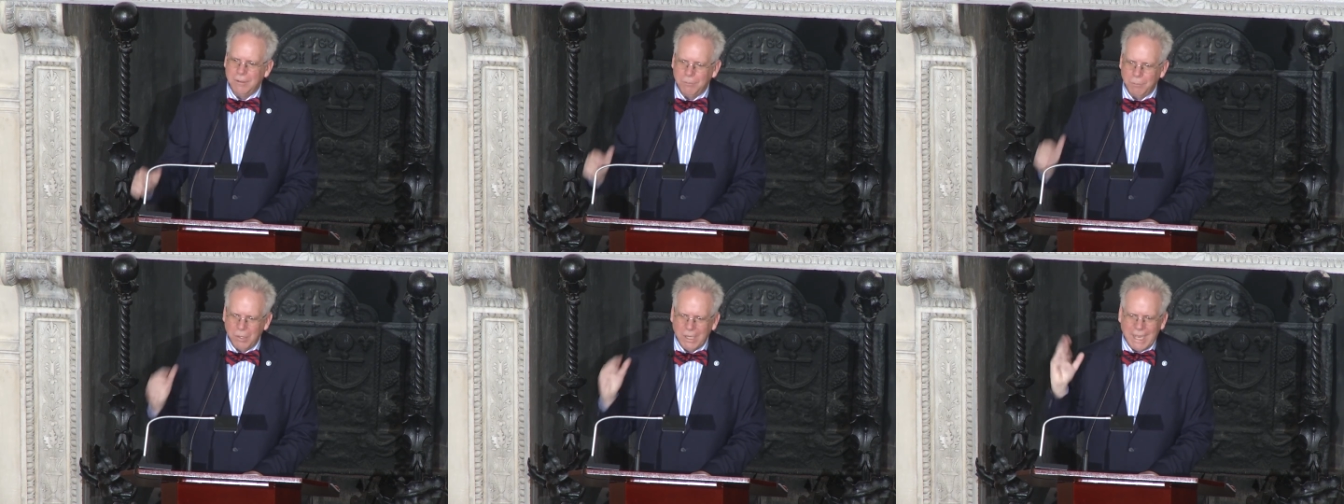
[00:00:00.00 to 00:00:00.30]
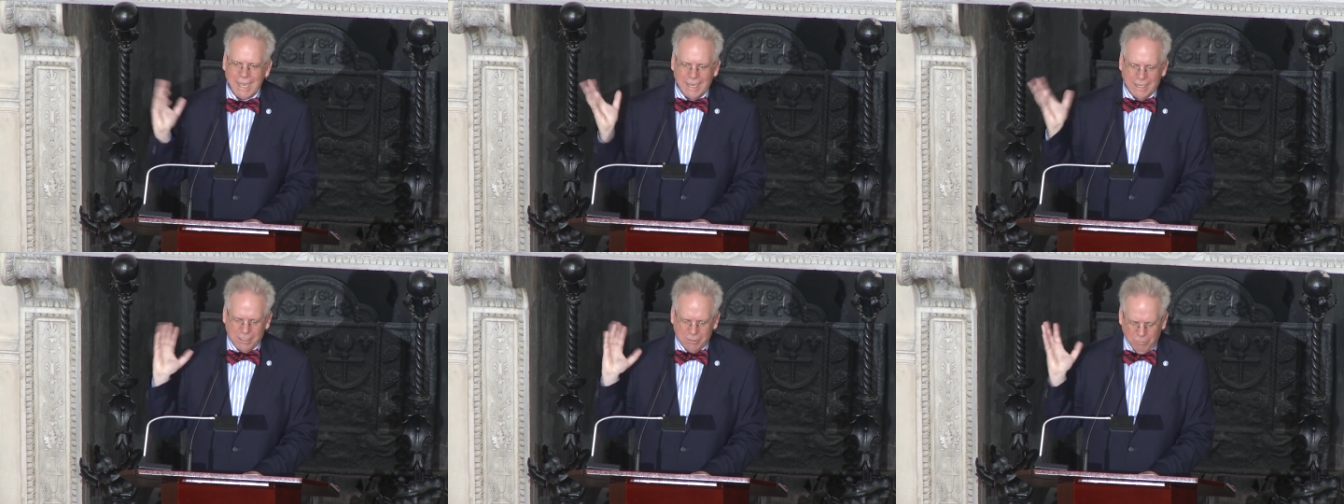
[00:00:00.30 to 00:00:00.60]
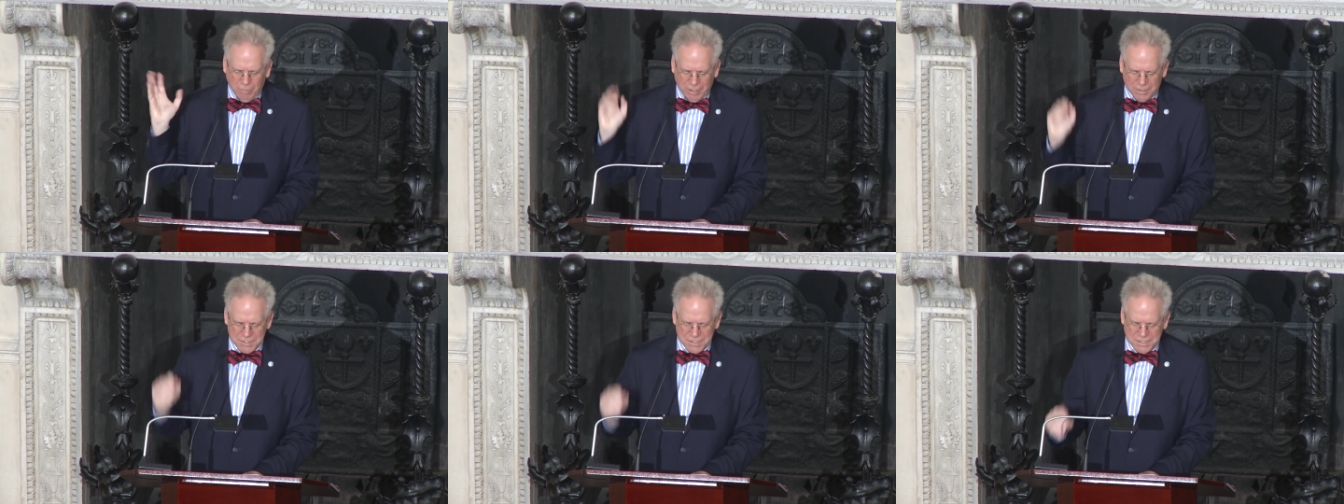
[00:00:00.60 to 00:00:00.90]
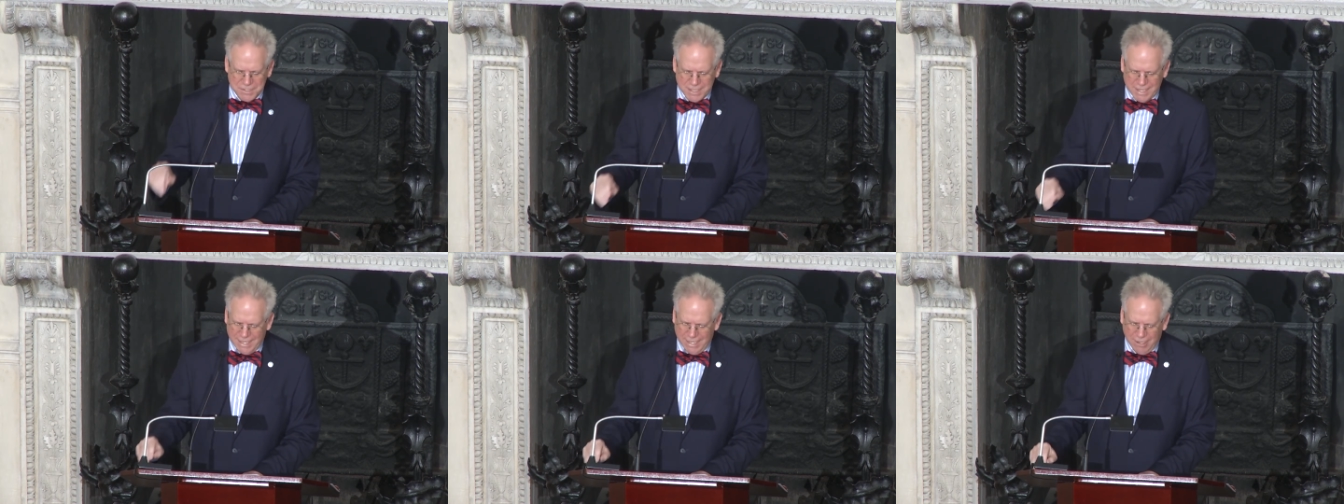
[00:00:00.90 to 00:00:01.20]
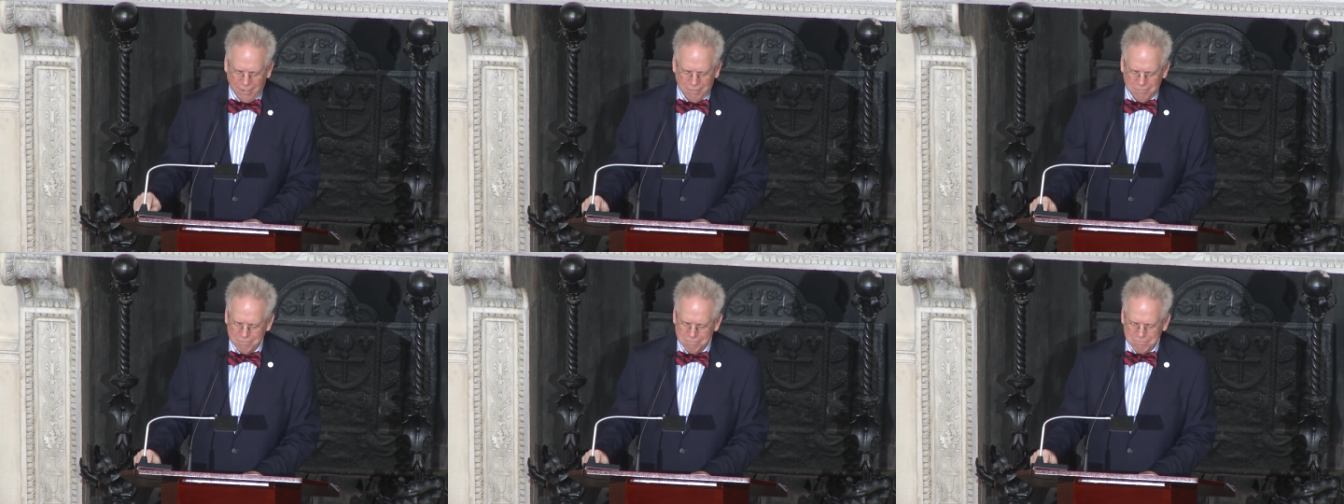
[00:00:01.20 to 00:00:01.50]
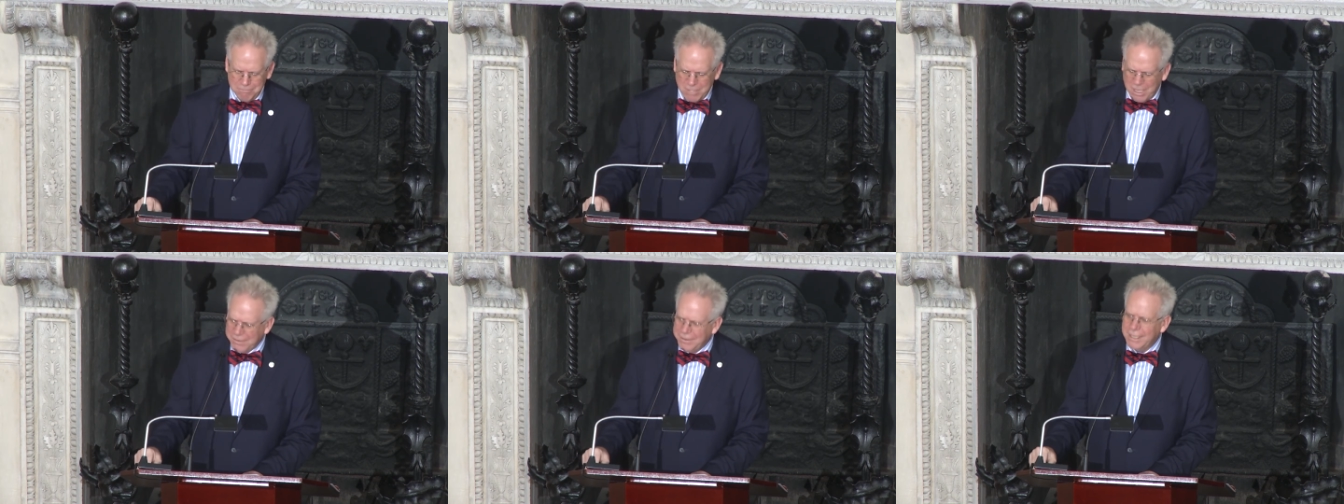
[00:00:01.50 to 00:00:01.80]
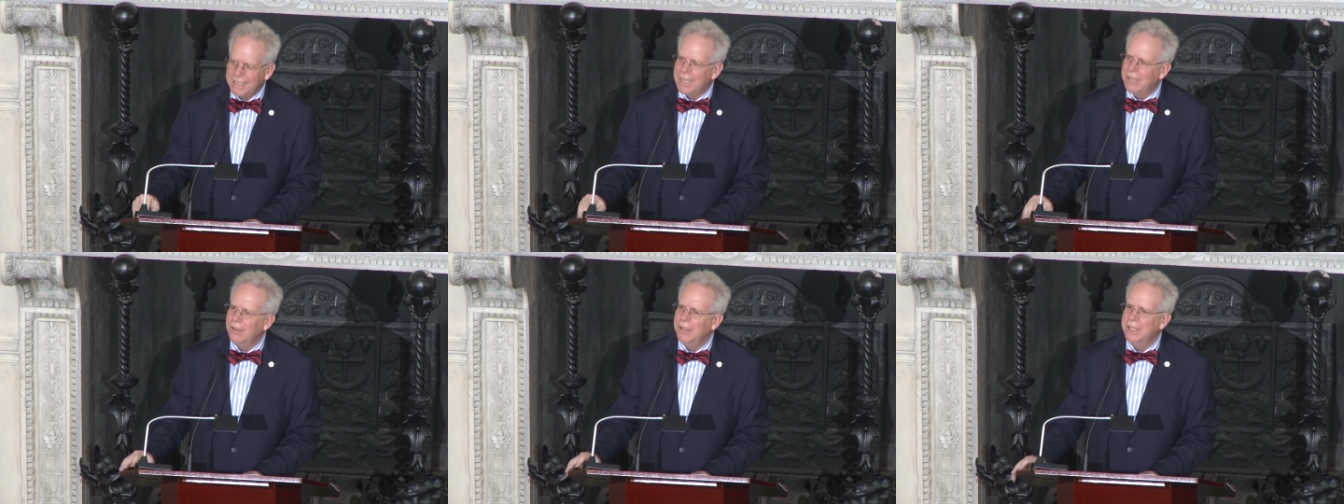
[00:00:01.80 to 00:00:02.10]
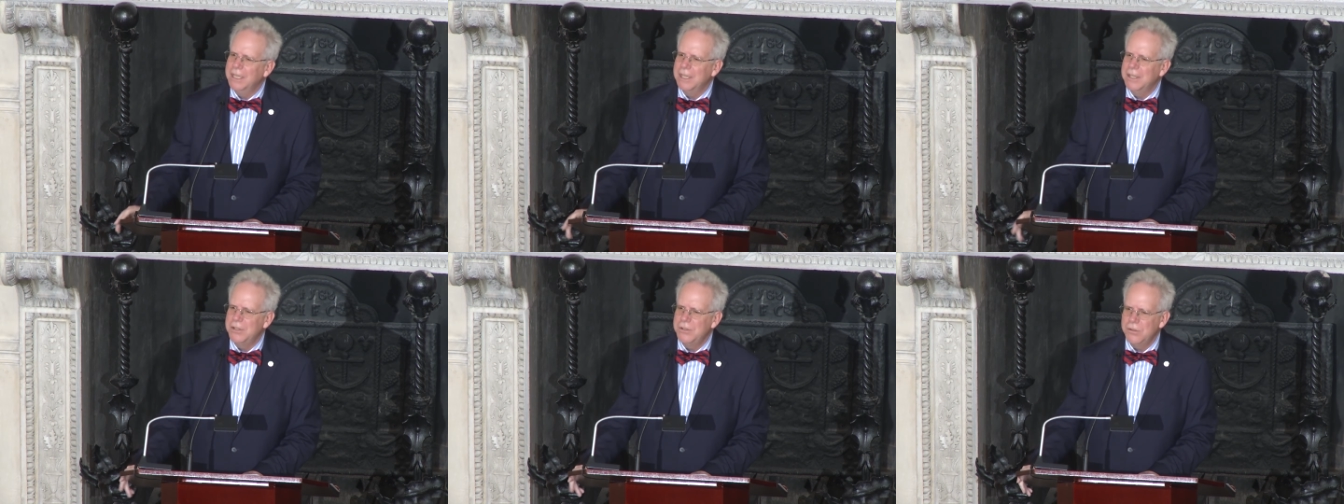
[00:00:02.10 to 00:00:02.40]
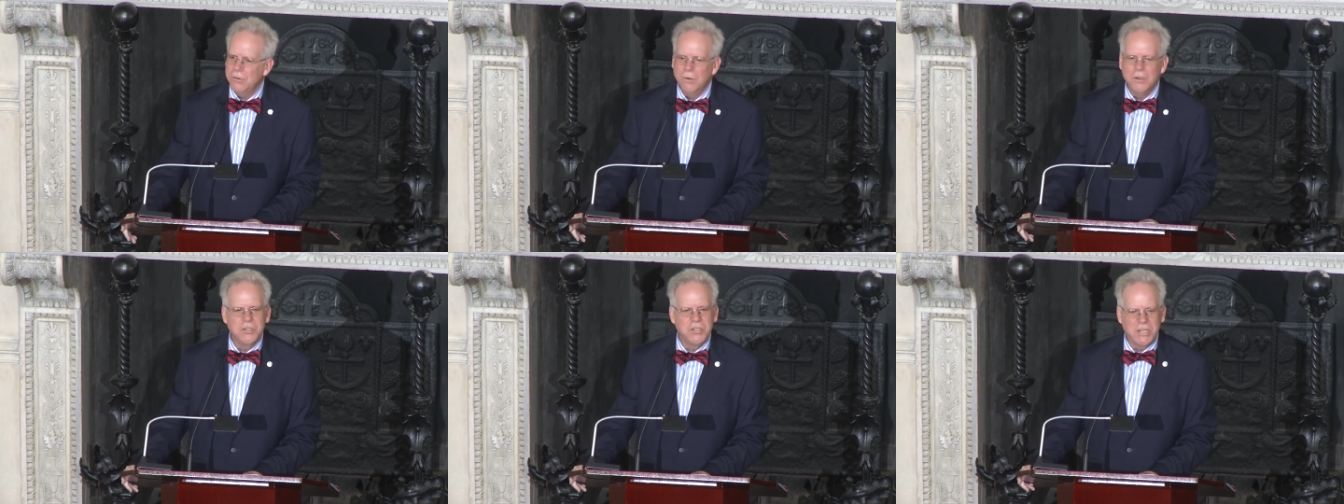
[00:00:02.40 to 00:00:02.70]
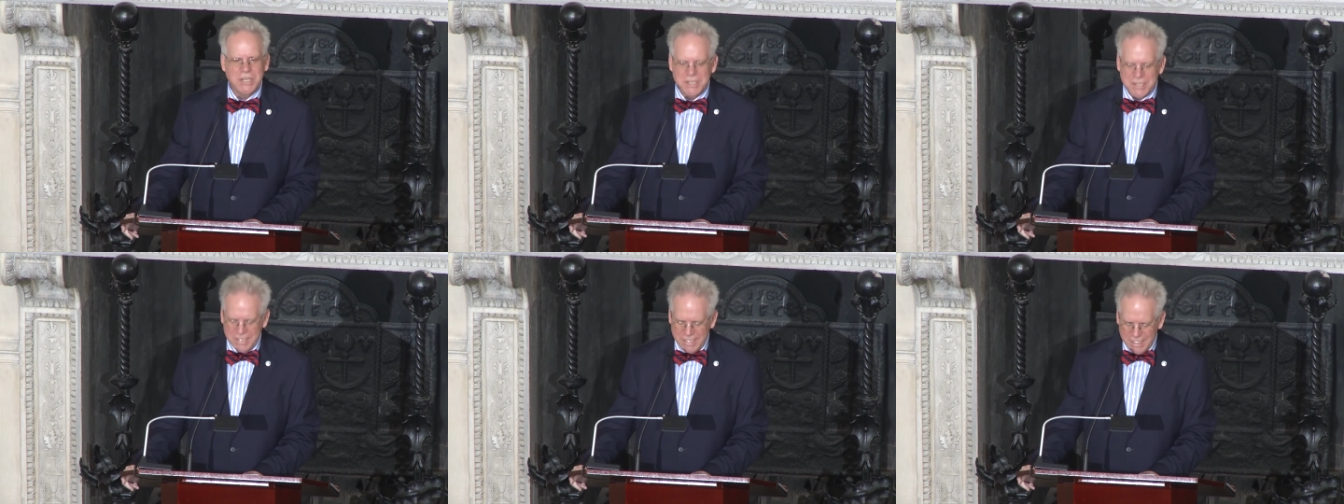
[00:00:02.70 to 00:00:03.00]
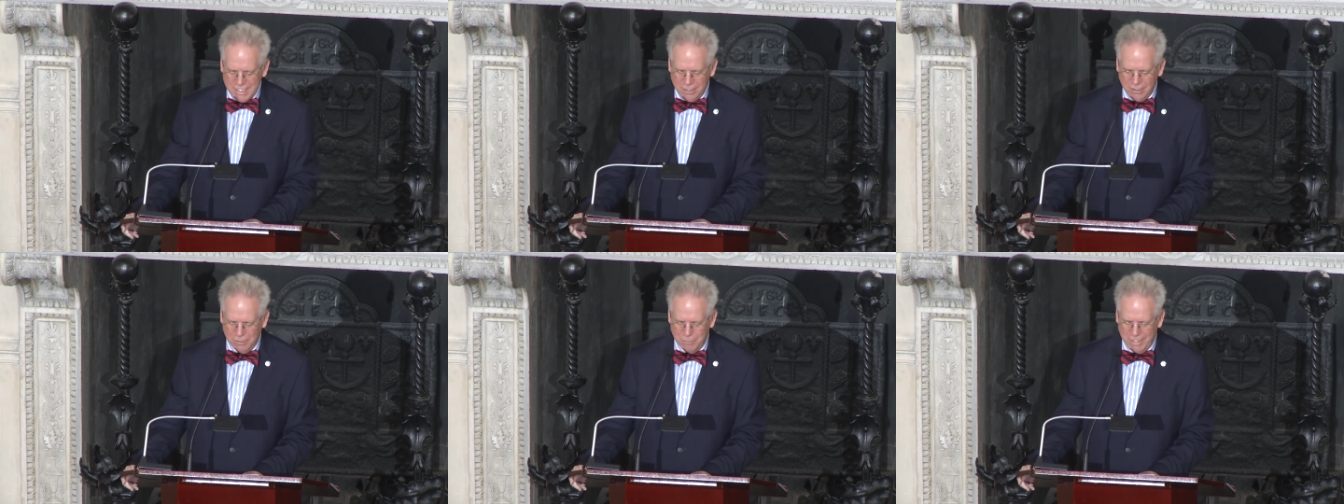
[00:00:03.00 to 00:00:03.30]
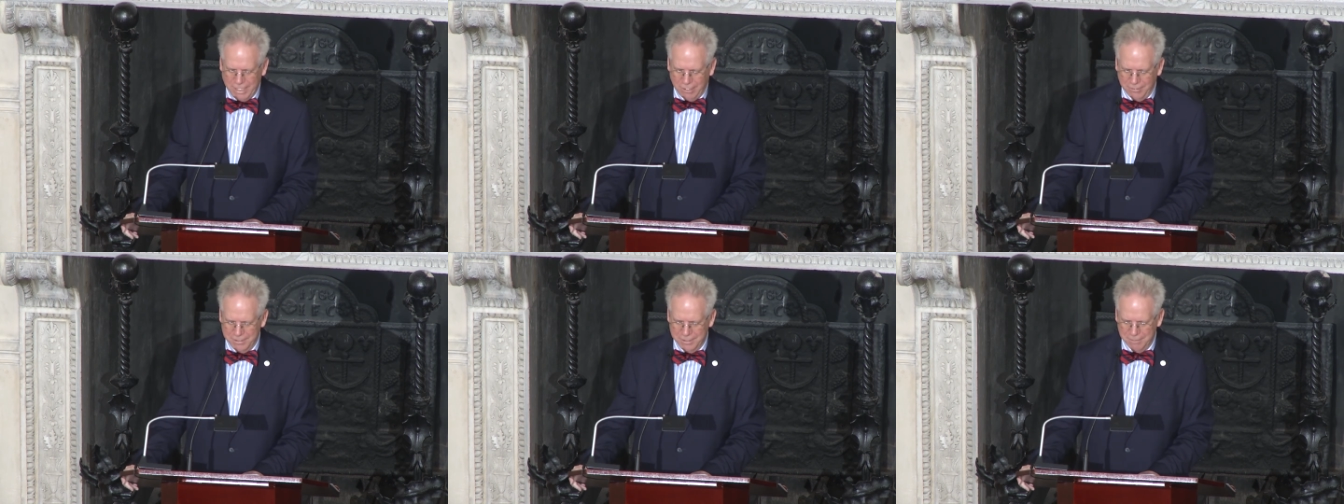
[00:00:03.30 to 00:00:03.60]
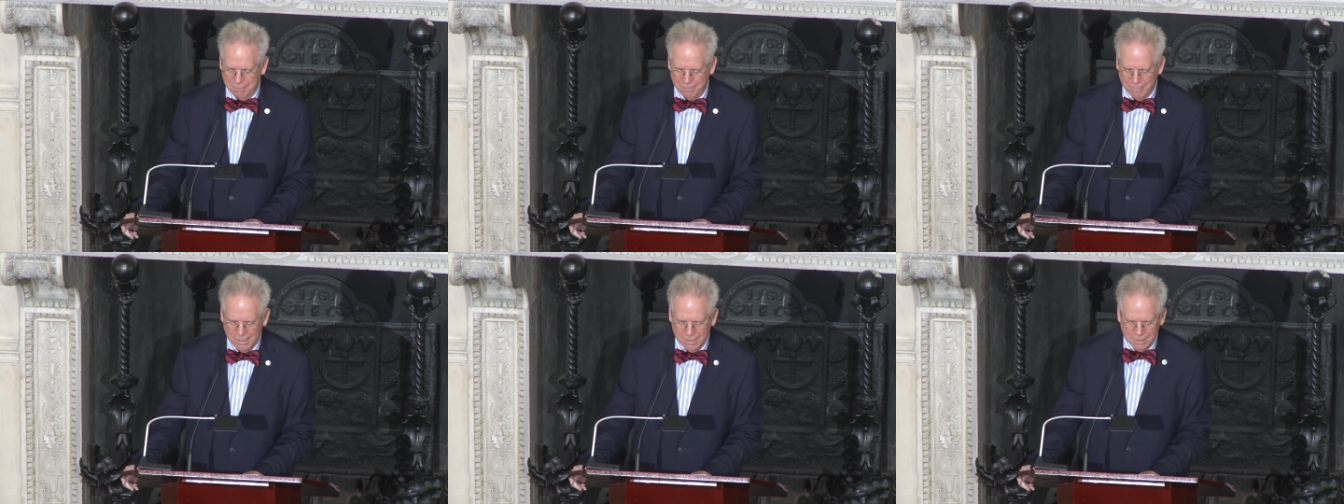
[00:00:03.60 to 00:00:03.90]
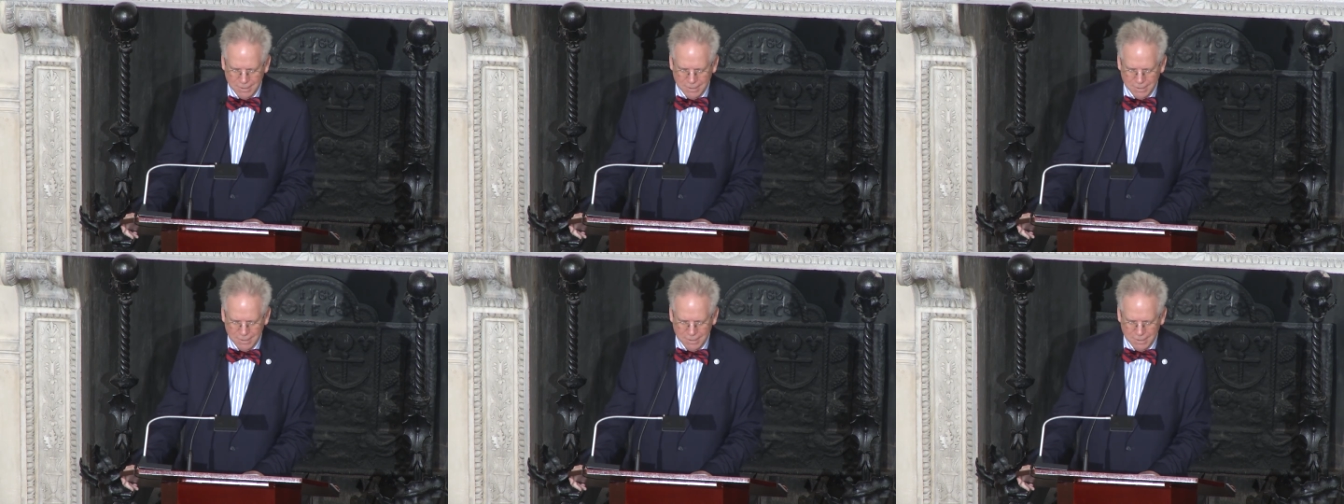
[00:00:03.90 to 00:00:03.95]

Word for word: black, wears his hair, nothing elegant or genteel about him.